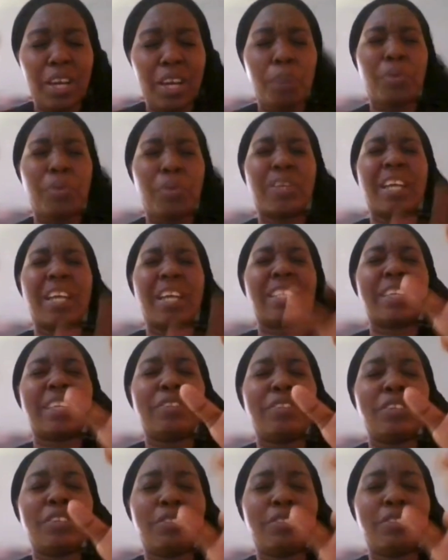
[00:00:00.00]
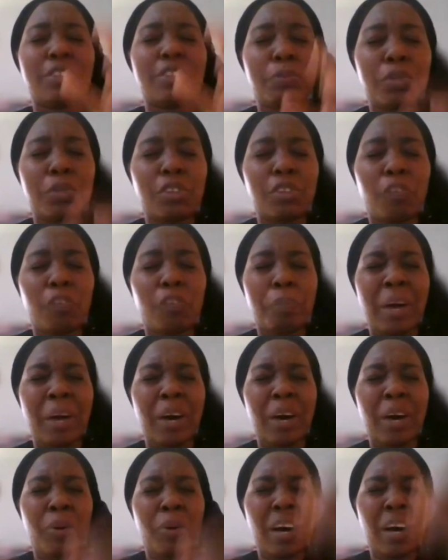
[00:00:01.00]
but He has given you the spirit of
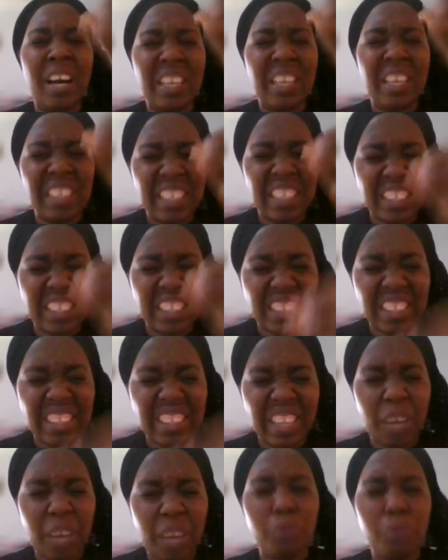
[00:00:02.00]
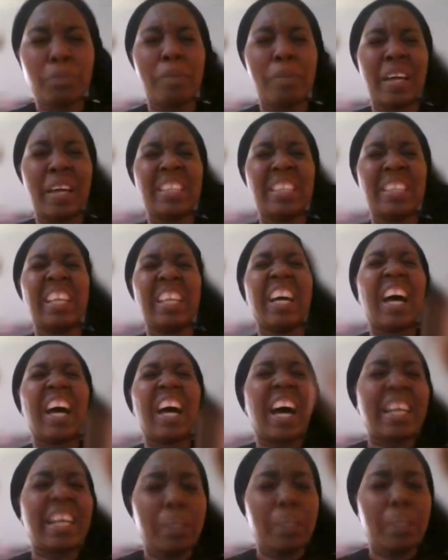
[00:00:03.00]
power and a sound mind
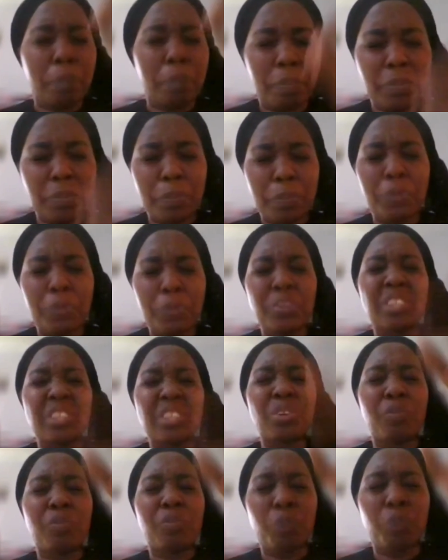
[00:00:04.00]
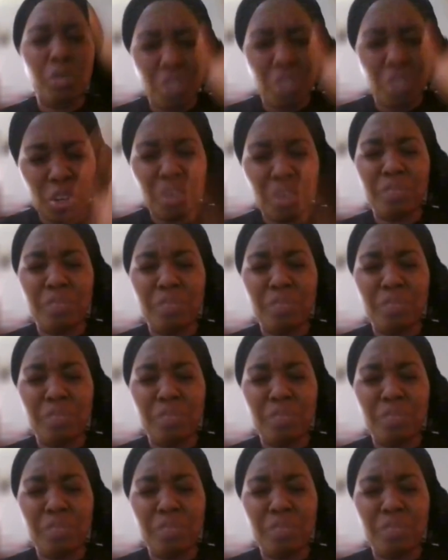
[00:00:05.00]
and a spirit of what? Love.